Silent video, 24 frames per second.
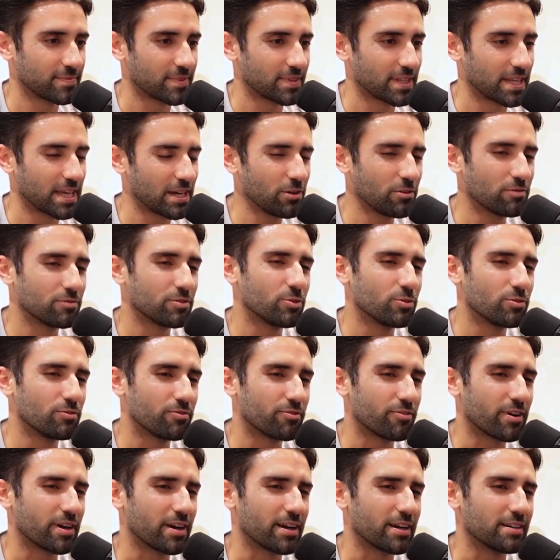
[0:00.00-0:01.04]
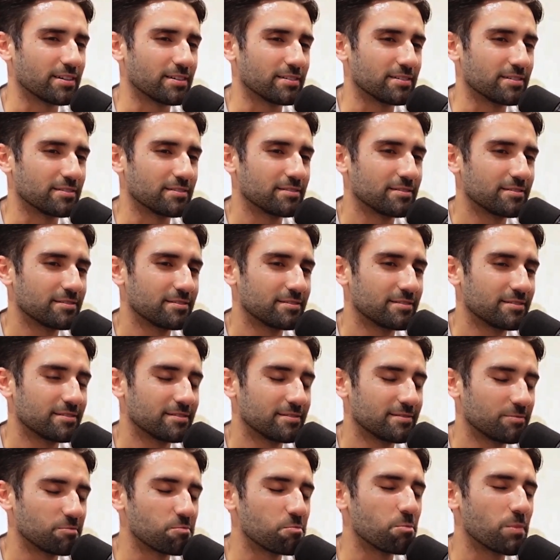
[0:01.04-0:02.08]
How have you defined
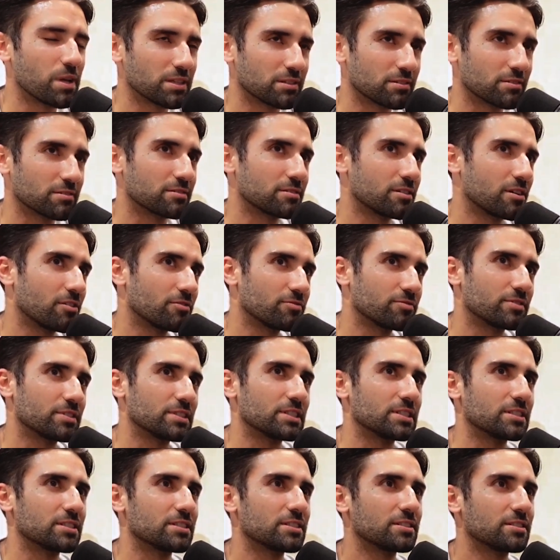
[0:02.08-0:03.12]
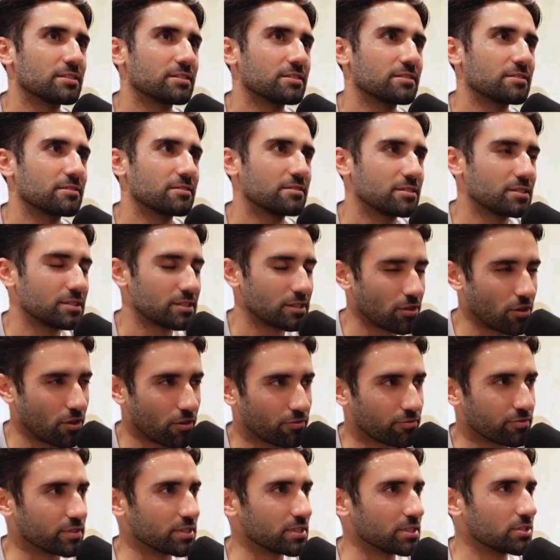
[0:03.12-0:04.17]
mental toughness,
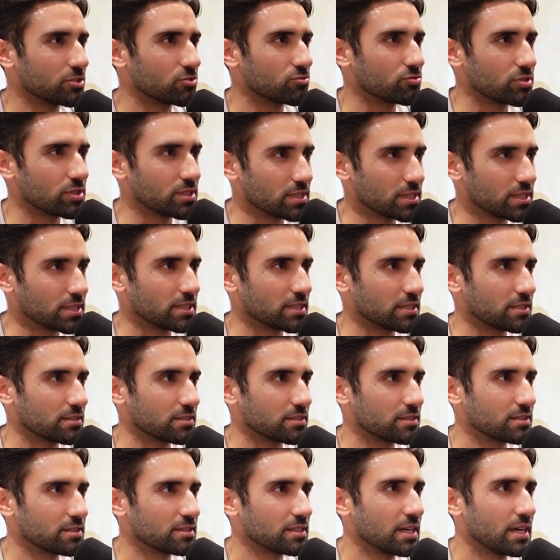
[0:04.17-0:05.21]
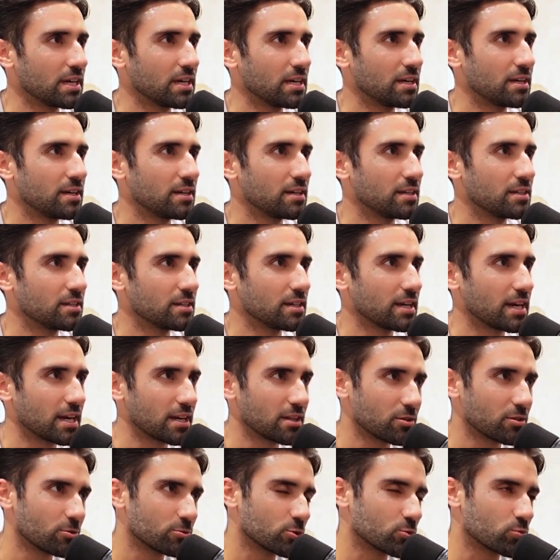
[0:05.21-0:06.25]
resilience? How do
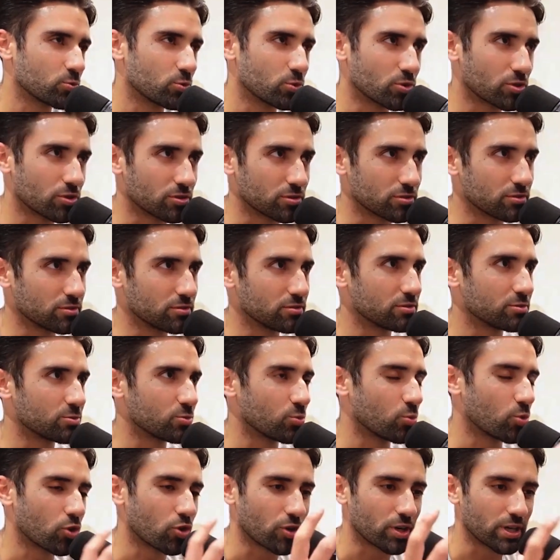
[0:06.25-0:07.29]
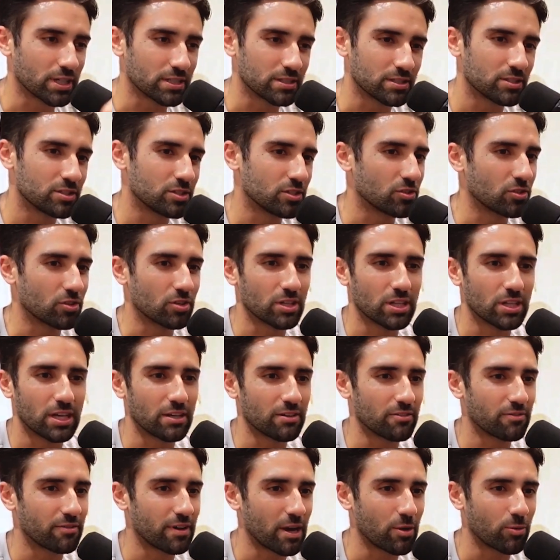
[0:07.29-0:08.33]
those words work into your
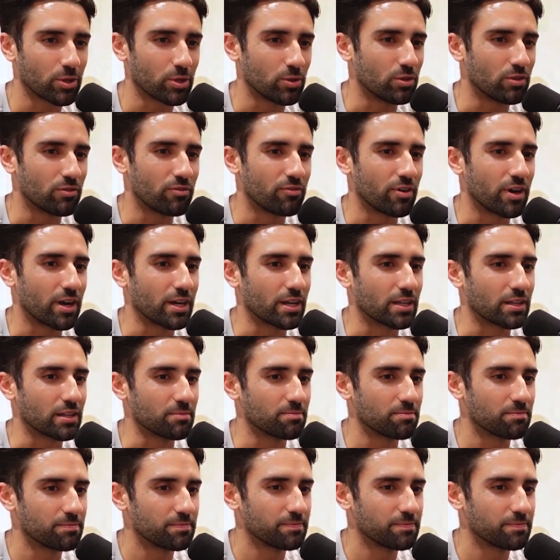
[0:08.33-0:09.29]
life? How are you defining them?